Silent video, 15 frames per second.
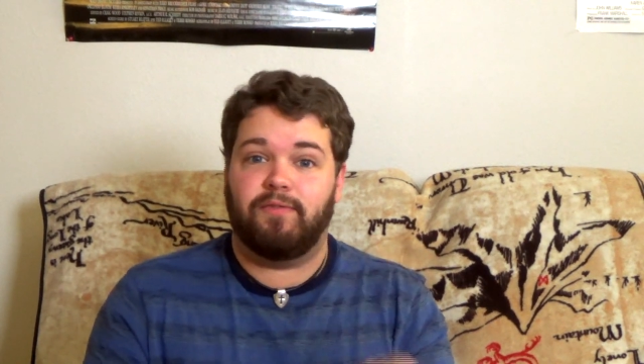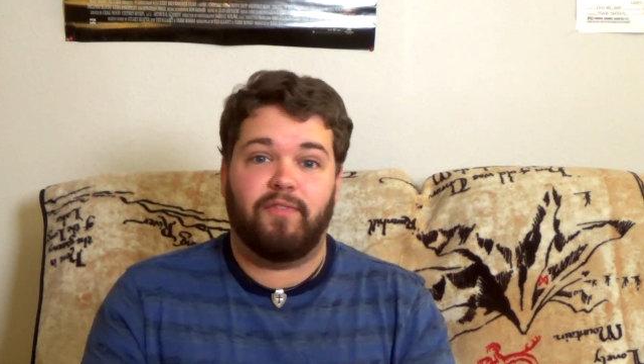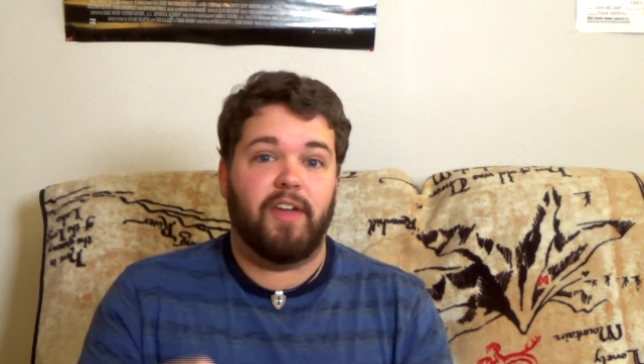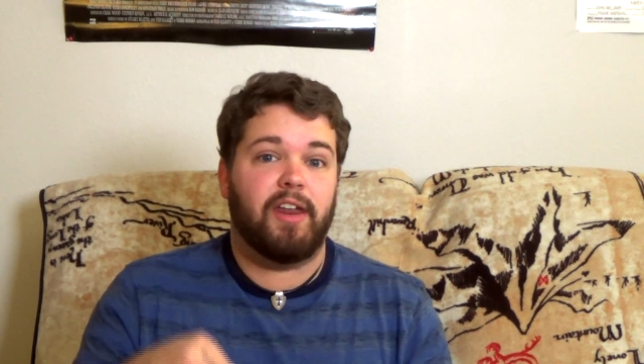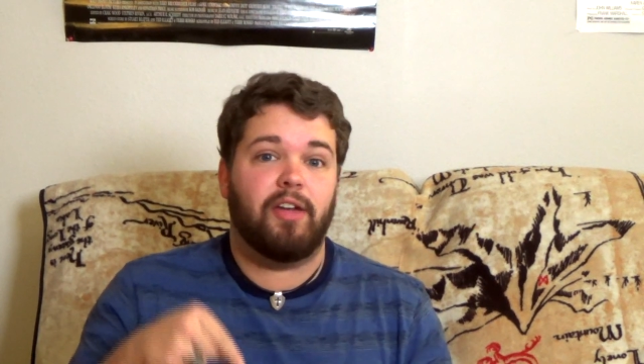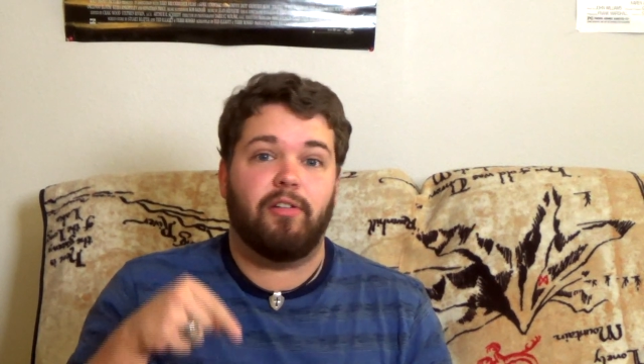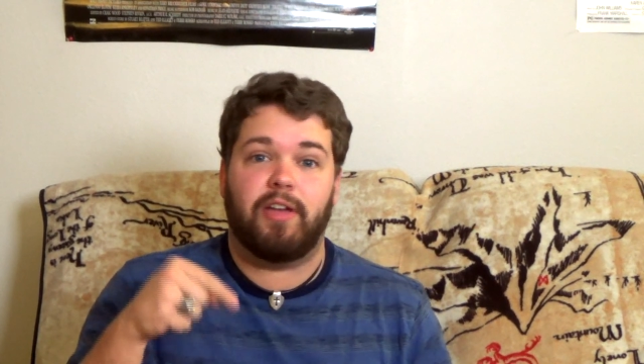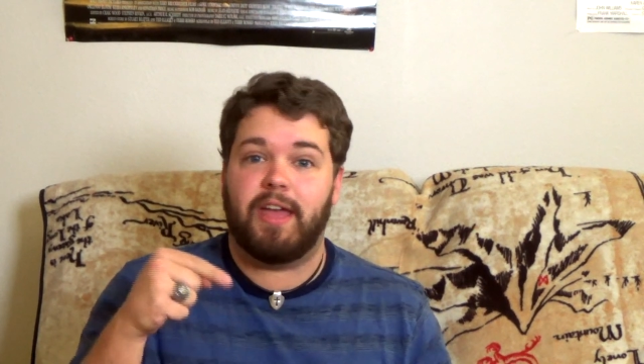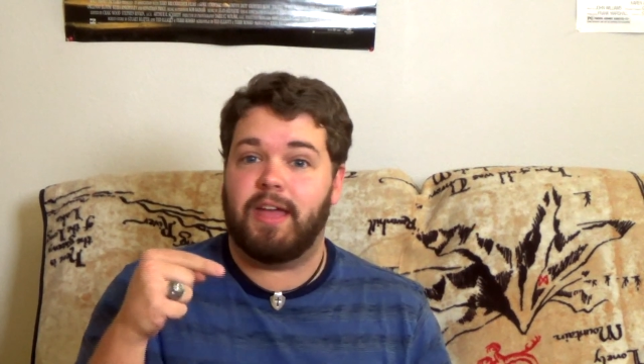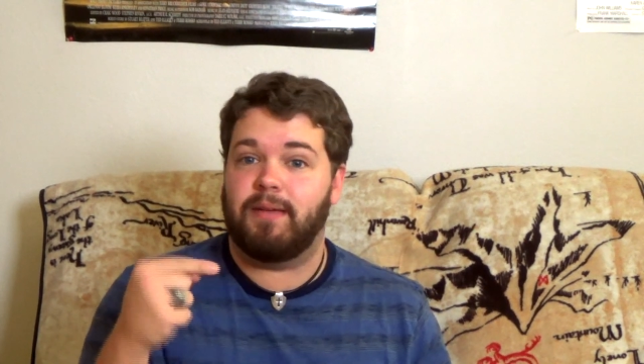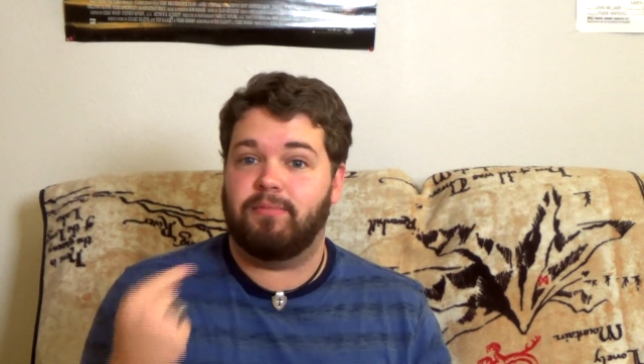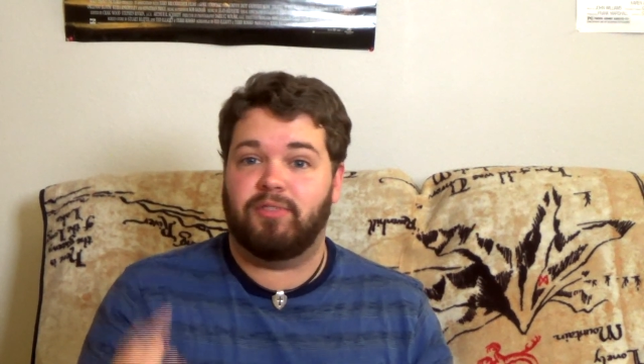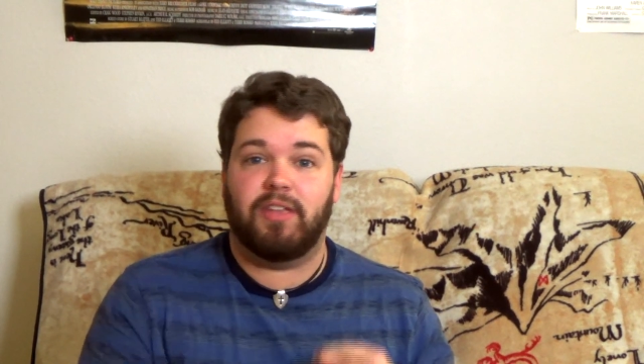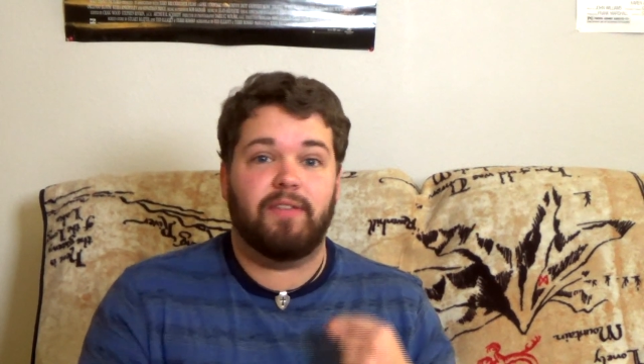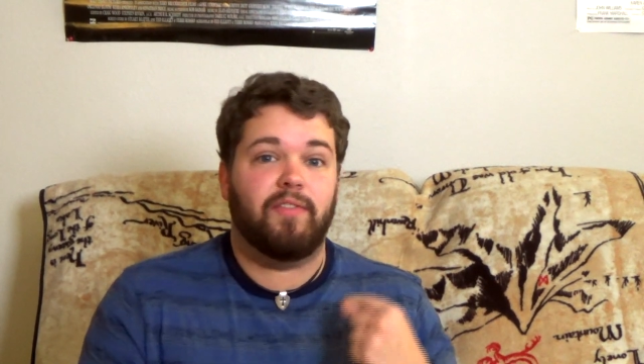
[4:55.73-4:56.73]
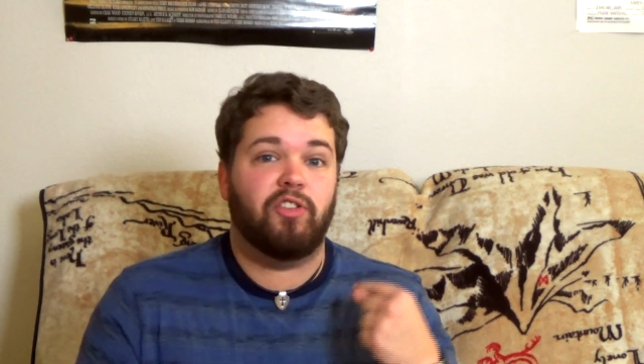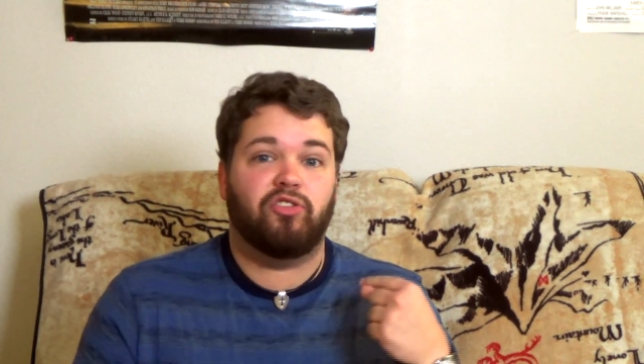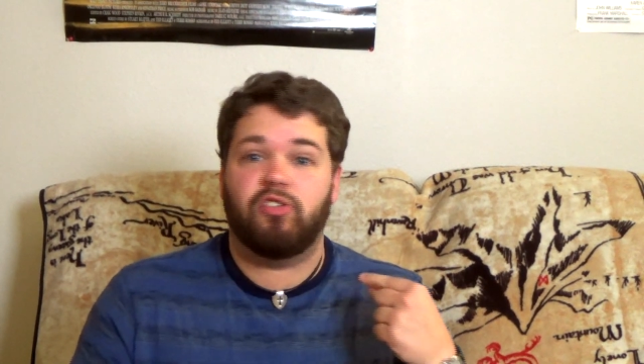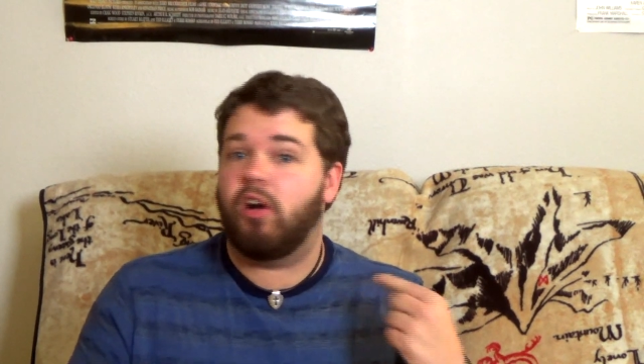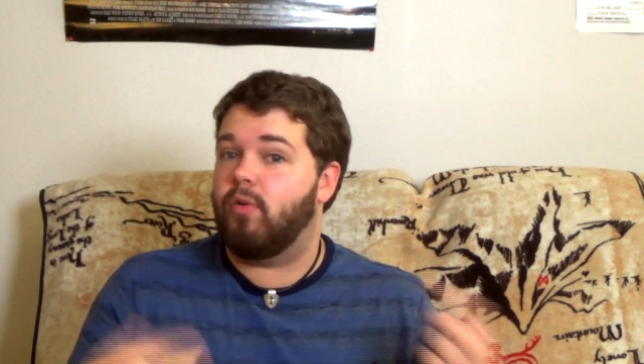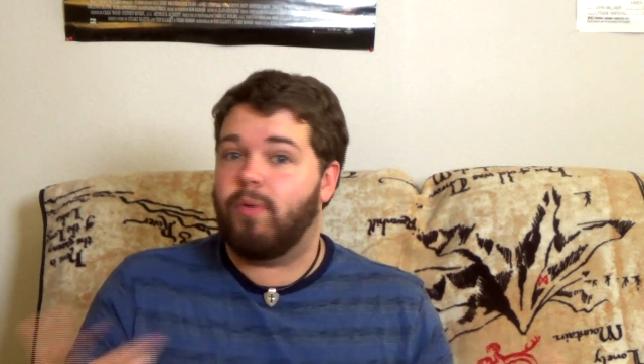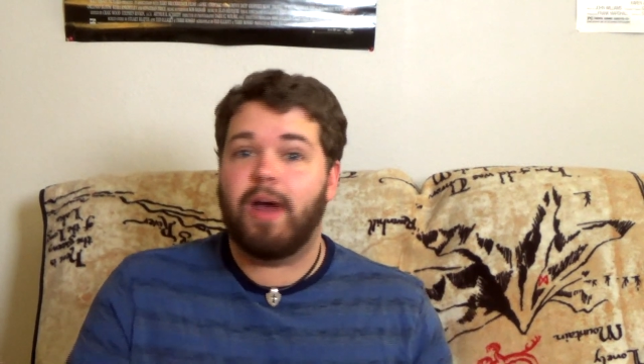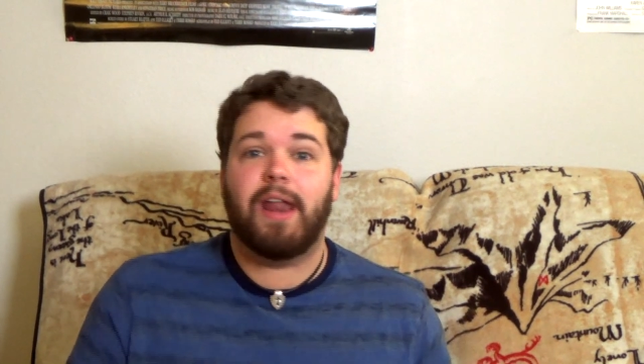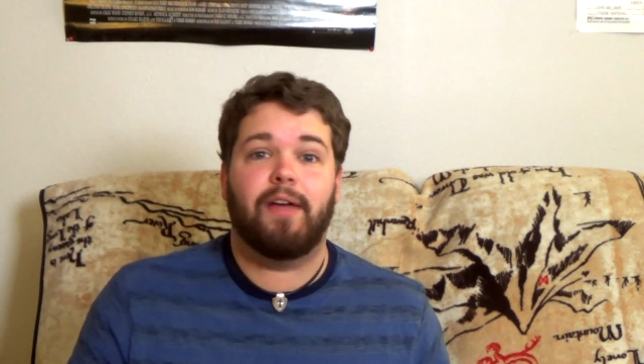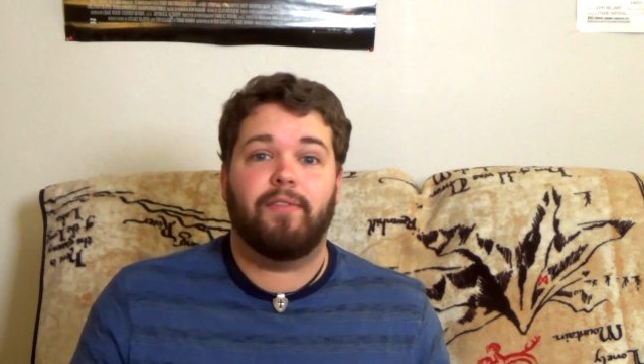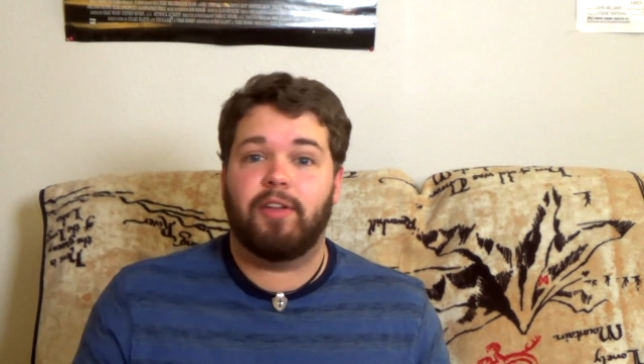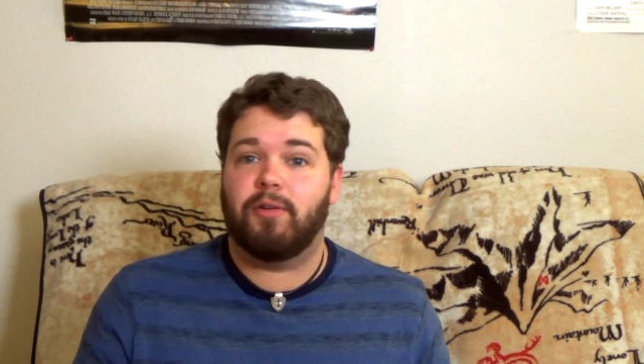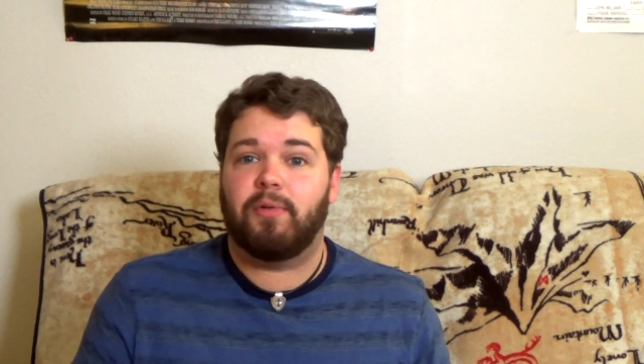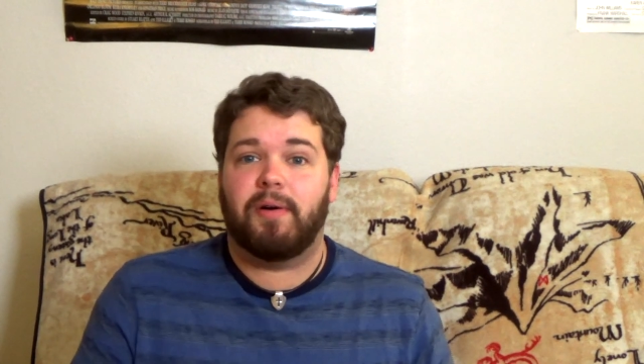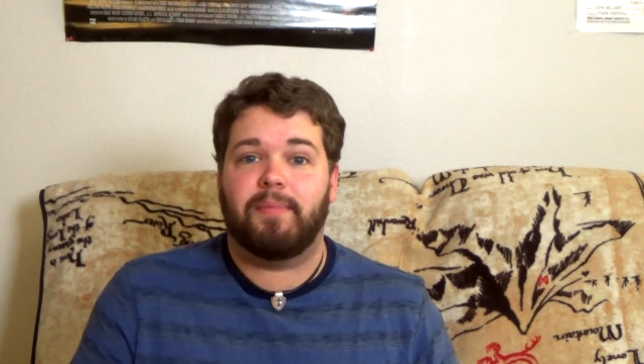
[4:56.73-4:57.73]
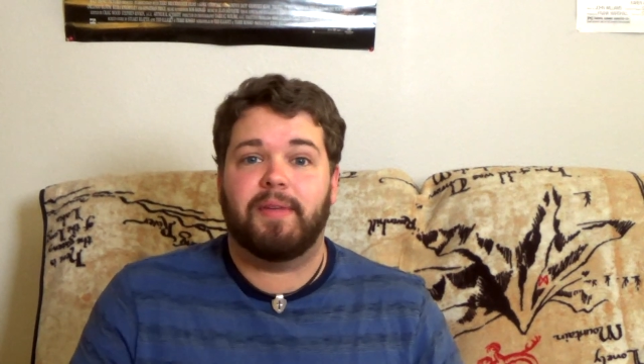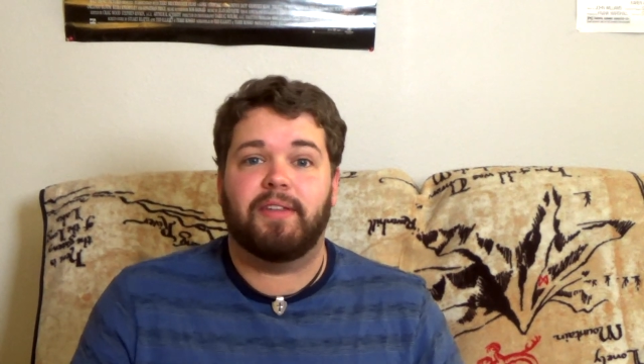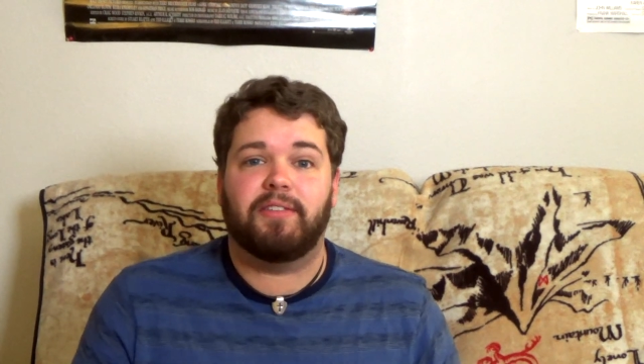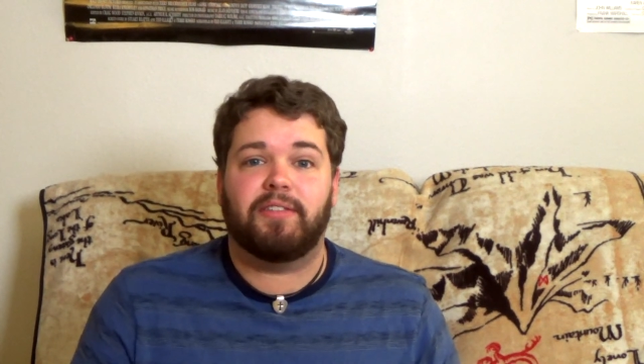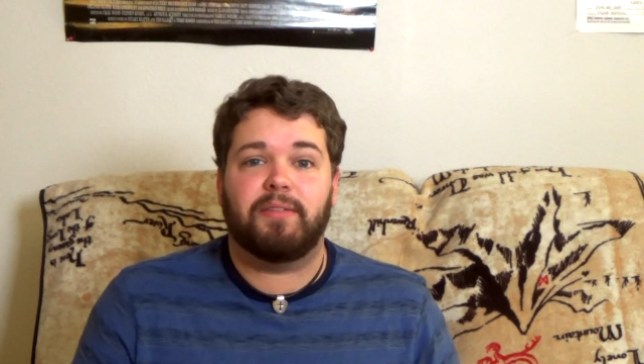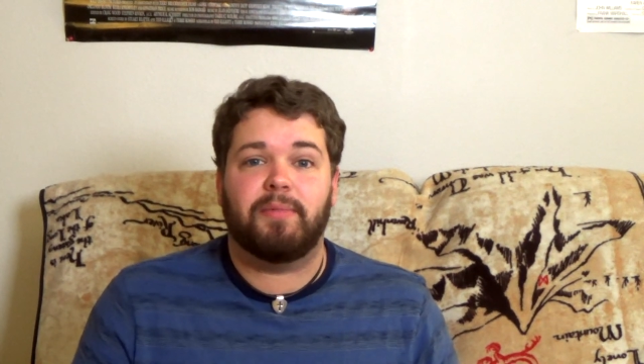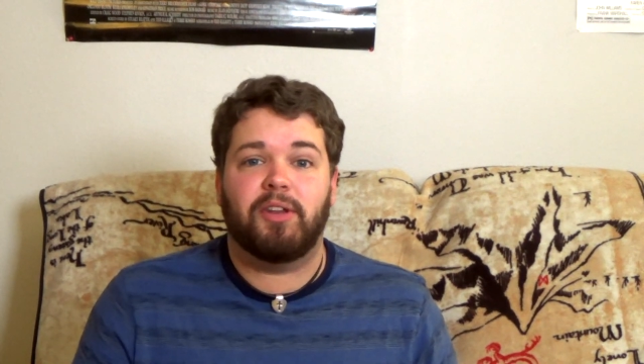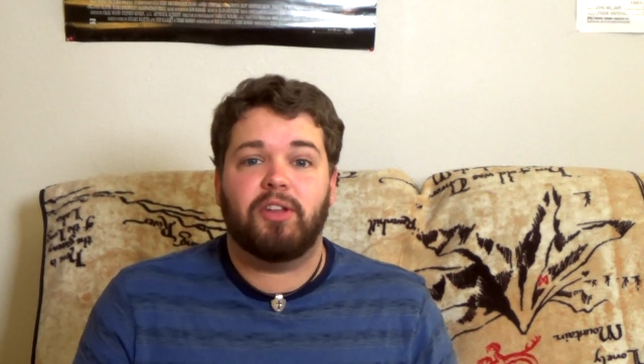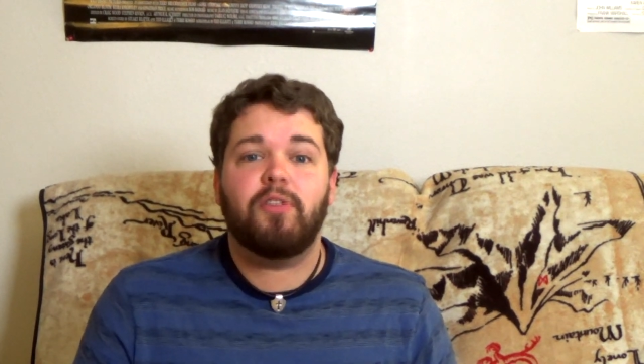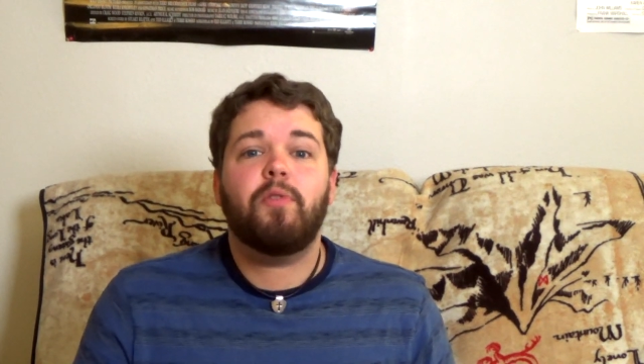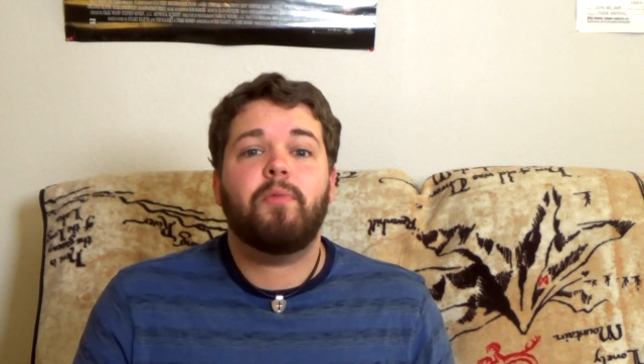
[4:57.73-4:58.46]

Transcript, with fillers: video game, T V show, whatever you want me to see me do.